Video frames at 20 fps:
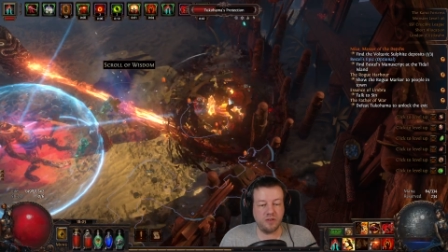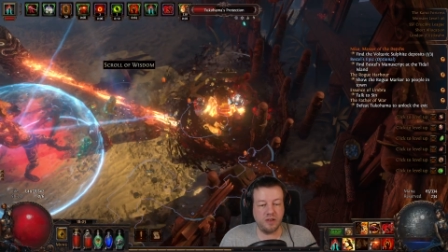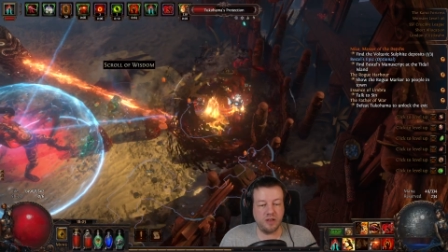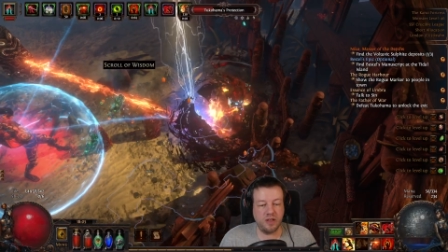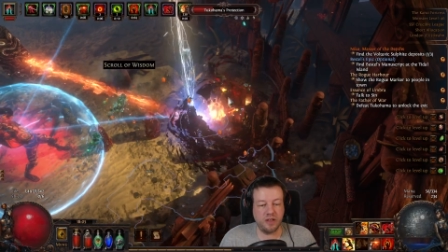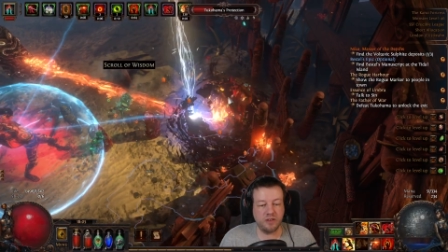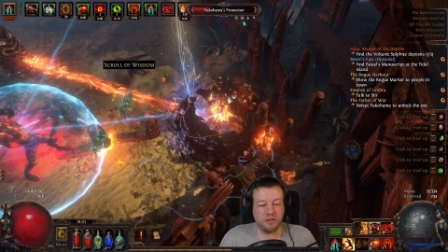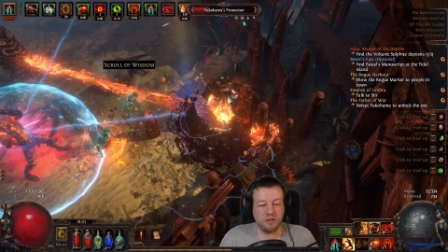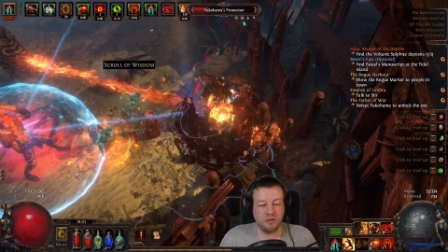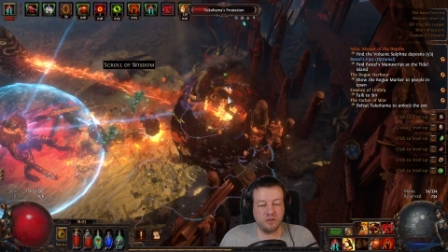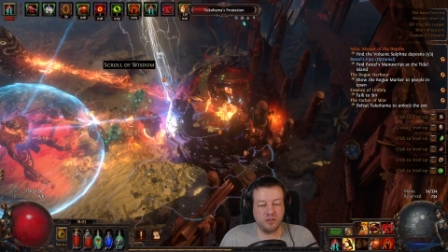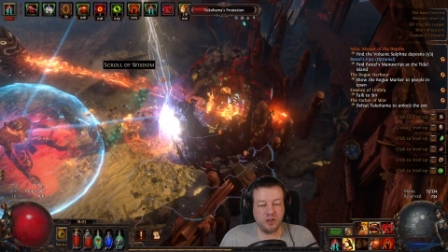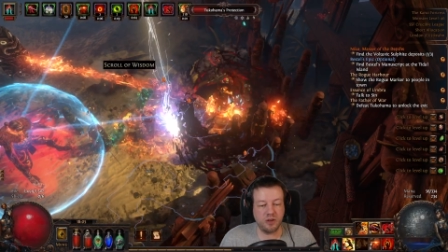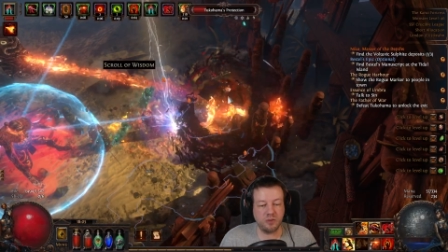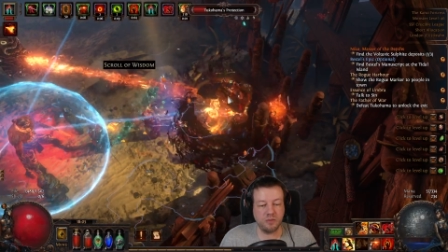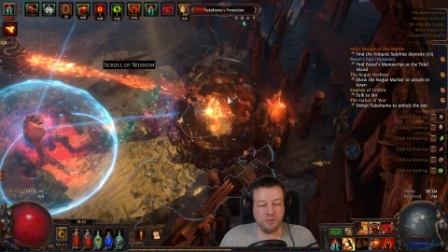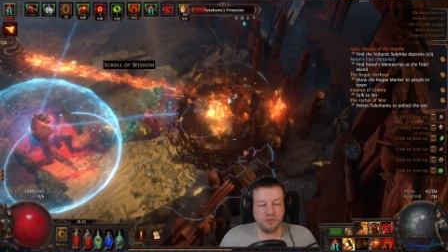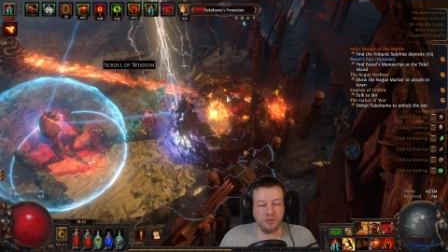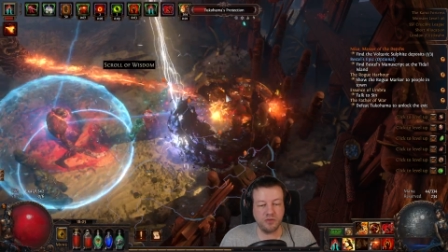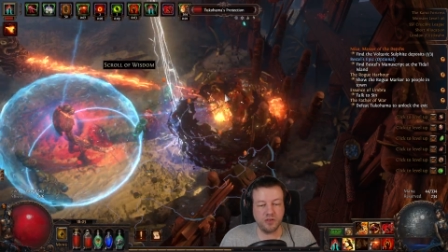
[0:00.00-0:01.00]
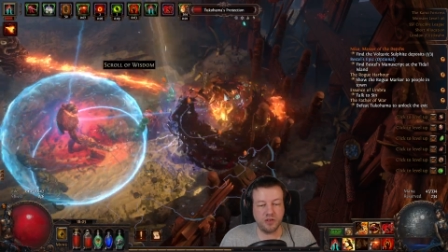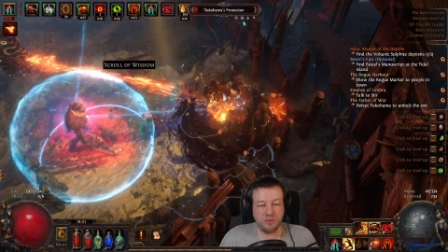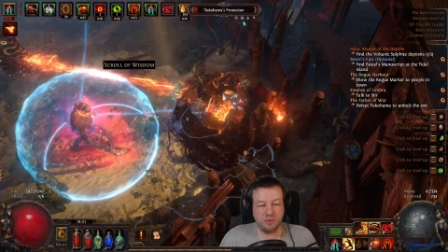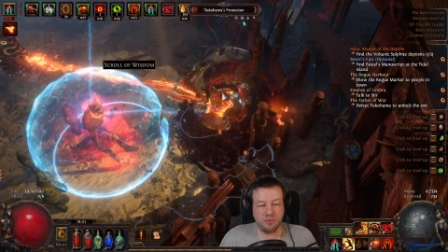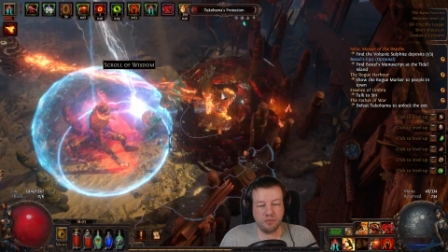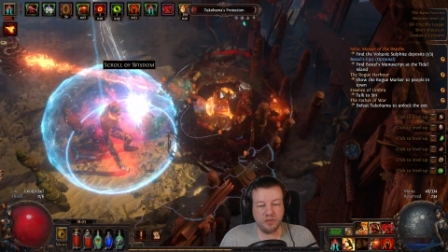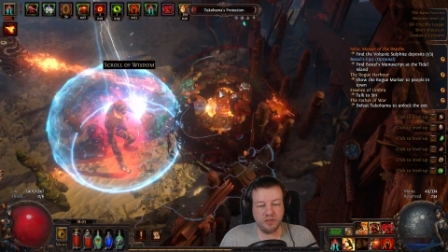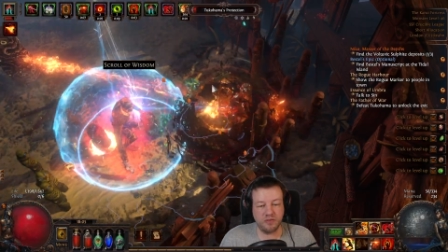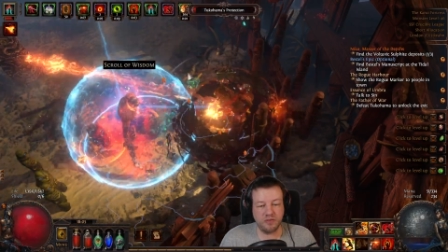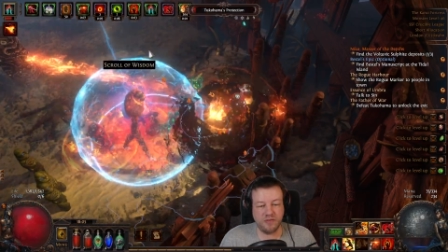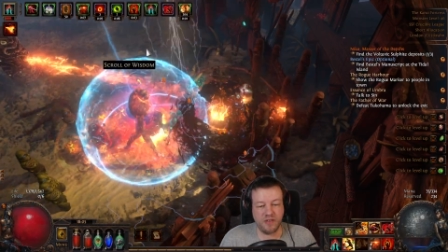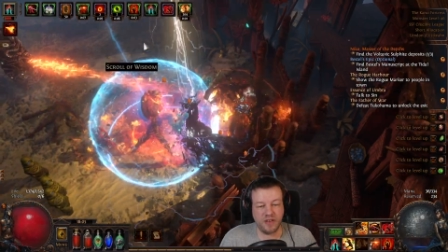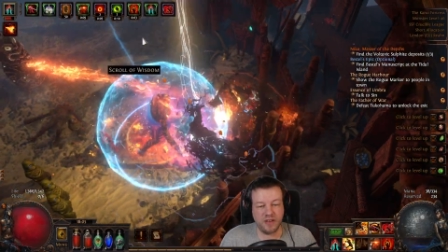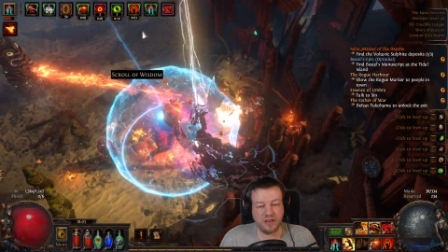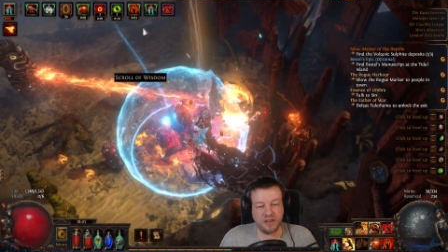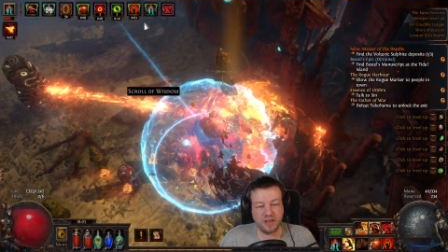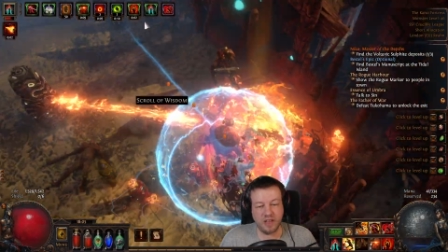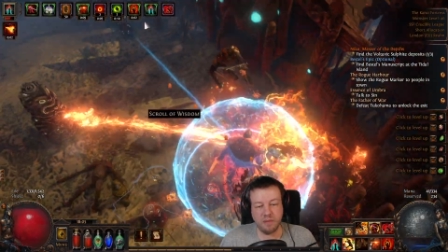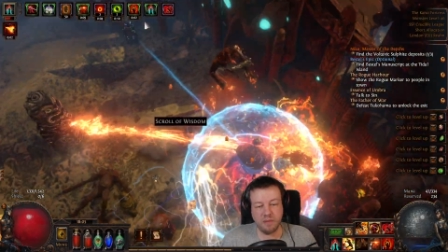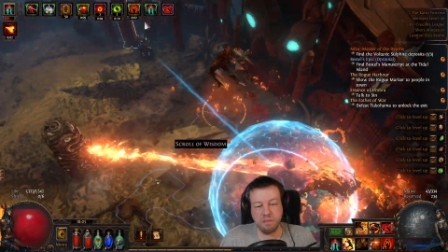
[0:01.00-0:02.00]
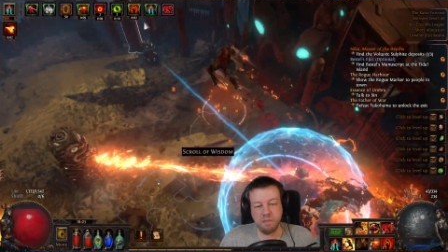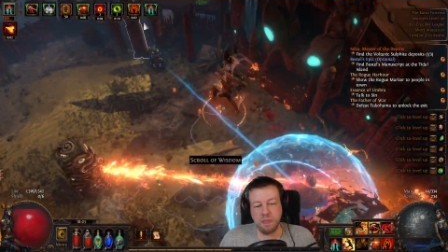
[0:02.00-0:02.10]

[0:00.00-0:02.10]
little totems that are defending him.